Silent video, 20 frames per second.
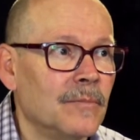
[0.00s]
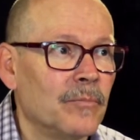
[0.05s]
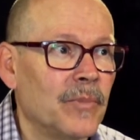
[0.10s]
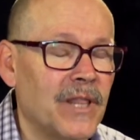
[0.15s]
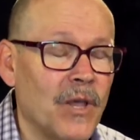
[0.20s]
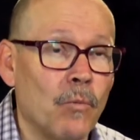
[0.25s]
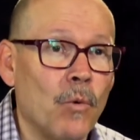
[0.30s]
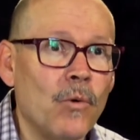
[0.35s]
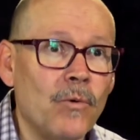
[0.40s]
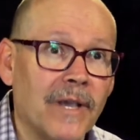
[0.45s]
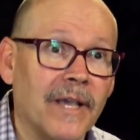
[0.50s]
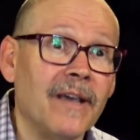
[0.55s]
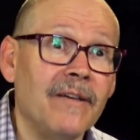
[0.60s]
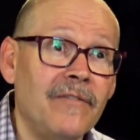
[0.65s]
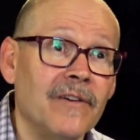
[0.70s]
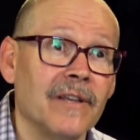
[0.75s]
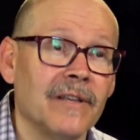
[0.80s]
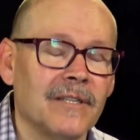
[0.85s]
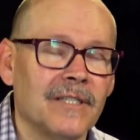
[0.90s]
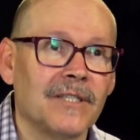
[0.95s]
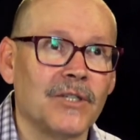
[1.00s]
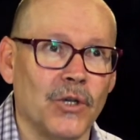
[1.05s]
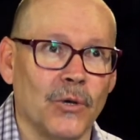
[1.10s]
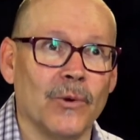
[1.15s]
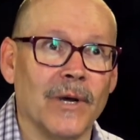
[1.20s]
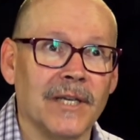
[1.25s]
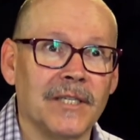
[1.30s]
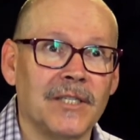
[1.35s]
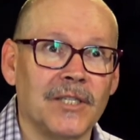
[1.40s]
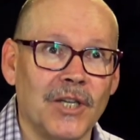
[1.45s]
but they won't give it
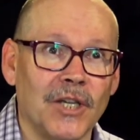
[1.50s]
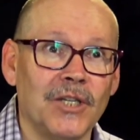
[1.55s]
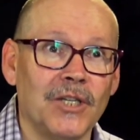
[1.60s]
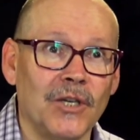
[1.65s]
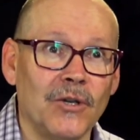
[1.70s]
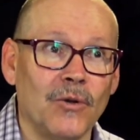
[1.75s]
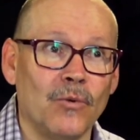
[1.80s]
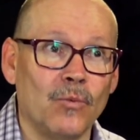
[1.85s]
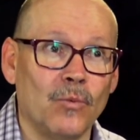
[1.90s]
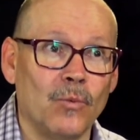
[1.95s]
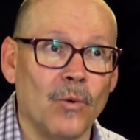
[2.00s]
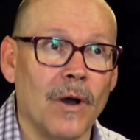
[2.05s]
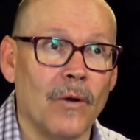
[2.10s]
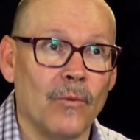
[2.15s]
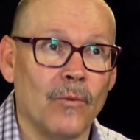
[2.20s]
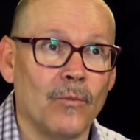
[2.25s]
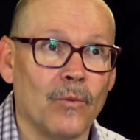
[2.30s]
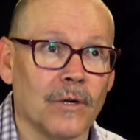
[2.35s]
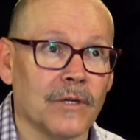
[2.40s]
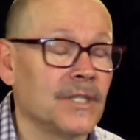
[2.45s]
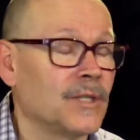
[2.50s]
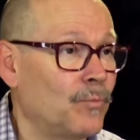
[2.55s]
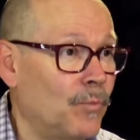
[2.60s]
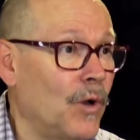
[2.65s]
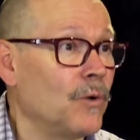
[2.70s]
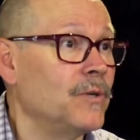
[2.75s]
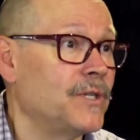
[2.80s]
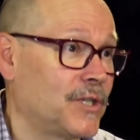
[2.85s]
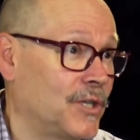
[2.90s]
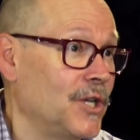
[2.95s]
to us to do what we're
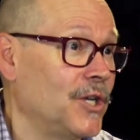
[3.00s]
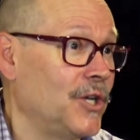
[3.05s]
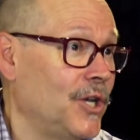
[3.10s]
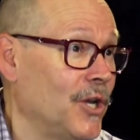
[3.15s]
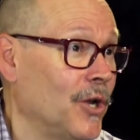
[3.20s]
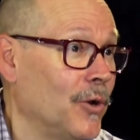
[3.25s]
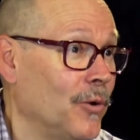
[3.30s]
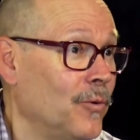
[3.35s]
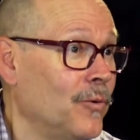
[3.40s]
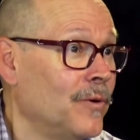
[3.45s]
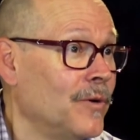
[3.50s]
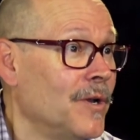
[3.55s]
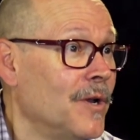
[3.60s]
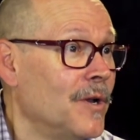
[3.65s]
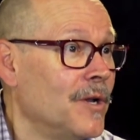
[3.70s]
supposed to do.